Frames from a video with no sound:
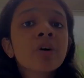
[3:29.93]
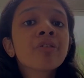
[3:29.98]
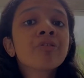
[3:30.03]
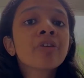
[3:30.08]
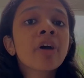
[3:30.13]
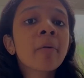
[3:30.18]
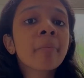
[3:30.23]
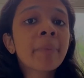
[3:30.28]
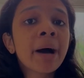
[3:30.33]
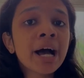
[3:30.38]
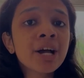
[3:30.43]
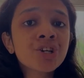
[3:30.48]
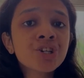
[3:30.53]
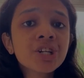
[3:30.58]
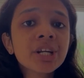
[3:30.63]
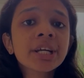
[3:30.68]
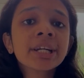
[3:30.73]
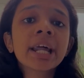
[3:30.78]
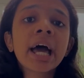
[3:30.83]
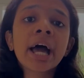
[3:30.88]
If you are
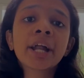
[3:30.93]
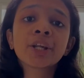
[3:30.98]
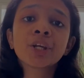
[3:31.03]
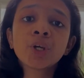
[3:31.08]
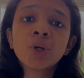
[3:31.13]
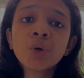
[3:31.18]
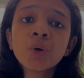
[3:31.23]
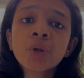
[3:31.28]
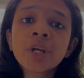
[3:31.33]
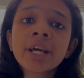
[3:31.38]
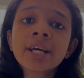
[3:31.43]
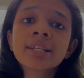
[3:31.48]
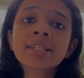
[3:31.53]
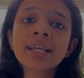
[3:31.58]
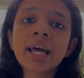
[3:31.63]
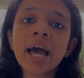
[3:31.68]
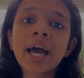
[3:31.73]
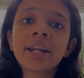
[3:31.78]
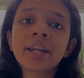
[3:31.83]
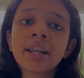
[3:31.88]
passionate and
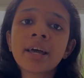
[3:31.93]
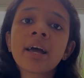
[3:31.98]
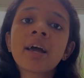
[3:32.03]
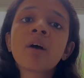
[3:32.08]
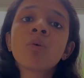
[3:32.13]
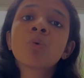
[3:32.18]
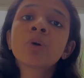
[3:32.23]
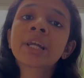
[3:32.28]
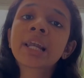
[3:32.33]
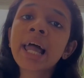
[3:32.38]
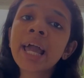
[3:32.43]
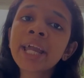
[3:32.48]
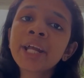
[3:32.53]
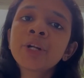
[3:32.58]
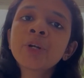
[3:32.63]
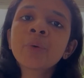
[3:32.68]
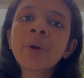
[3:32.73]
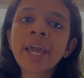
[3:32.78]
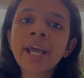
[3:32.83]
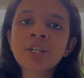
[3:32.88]
curious and would
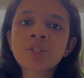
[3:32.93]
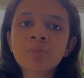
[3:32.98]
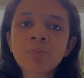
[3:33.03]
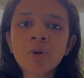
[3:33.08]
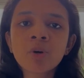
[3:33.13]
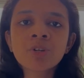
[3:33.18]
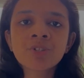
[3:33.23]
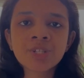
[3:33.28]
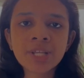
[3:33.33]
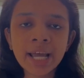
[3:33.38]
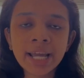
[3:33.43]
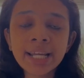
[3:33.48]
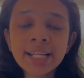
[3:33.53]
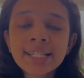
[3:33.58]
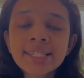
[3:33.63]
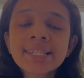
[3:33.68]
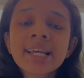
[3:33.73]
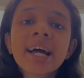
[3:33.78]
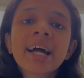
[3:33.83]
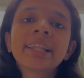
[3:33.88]
like to explore
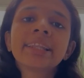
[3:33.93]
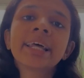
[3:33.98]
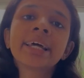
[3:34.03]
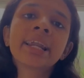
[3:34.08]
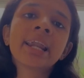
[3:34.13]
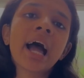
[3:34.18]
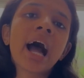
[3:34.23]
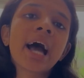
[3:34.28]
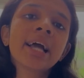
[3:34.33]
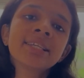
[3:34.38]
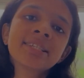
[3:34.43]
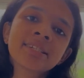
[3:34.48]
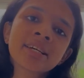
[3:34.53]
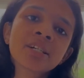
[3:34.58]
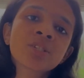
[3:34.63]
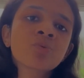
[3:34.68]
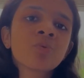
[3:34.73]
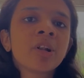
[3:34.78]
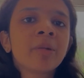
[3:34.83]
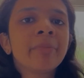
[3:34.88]
science, then
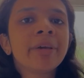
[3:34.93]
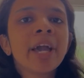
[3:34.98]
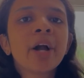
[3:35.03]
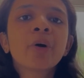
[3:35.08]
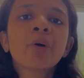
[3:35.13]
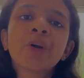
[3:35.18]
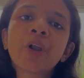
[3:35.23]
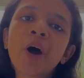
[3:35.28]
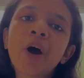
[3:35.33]
IISER will be a good